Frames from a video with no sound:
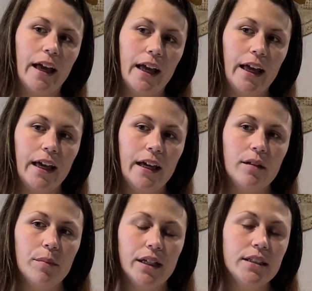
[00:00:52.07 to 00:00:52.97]

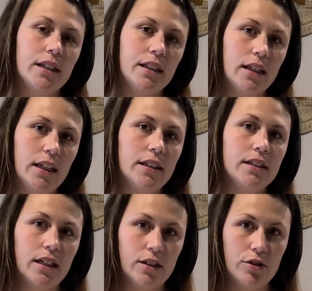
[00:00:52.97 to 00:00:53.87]
and mixing in the
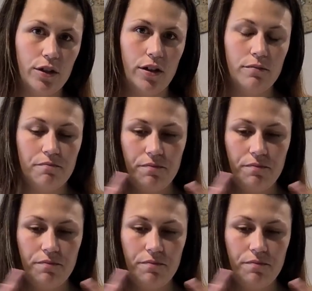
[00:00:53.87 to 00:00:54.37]
yeast and sugar.